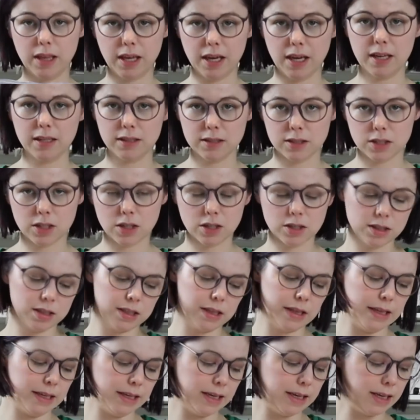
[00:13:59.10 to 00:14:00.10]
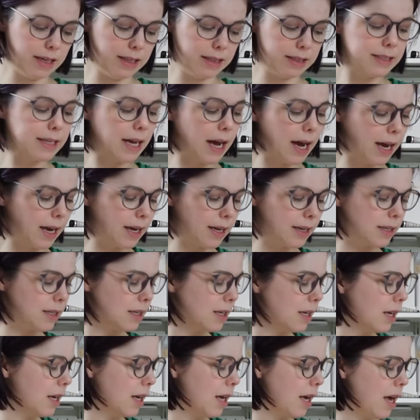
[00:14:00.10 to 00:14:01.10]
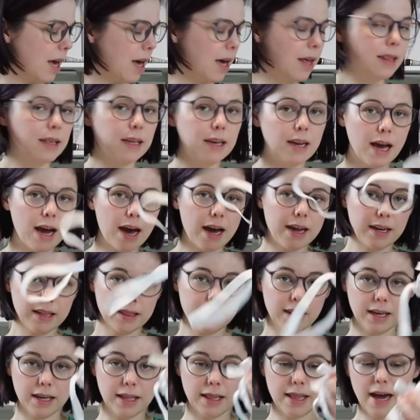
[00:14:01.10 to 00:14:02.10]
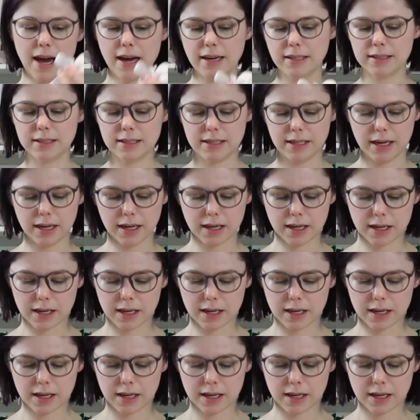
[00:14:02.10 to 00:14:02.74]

the inserts in the inside, and then adding the elastic.